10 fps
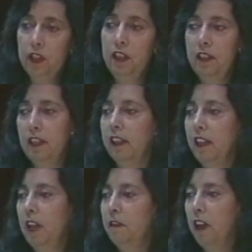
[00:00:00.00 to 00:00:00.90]
and the second
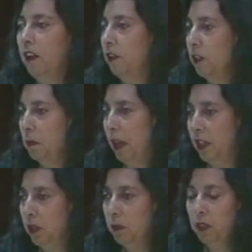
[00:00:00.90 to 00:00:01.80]
half hour to
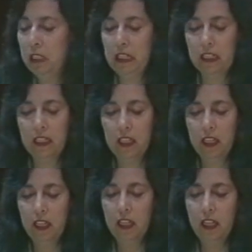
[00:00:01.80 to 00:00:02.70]
Spanish music.
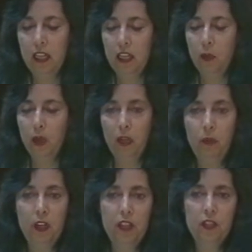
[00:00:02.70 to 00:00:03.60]
Well,
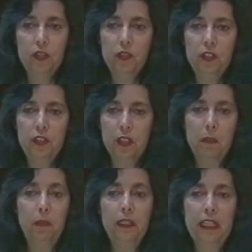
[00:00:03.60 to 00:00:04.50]
one of the students
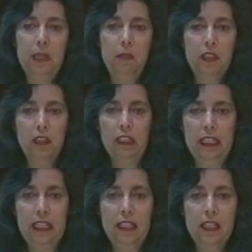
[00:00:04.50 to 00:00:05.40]
complained
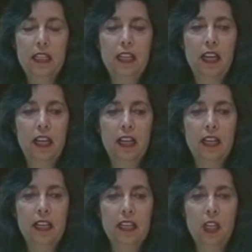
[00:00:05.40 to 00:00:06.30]
bitterly,
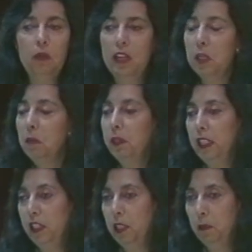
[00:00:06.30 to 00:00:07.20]
and he went and
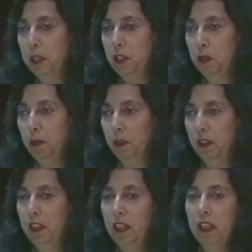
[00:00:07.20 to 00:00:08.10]
complained to the principal,
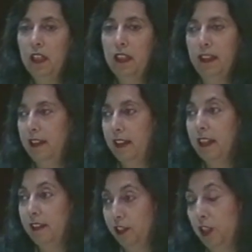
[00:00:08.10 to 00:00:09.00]
and
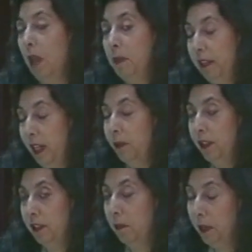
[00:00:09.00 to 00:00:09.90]
it just so happened that it was
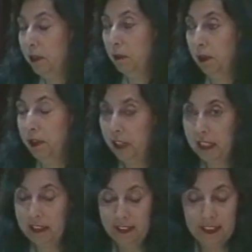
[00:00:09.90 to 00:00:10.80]
the principal's son.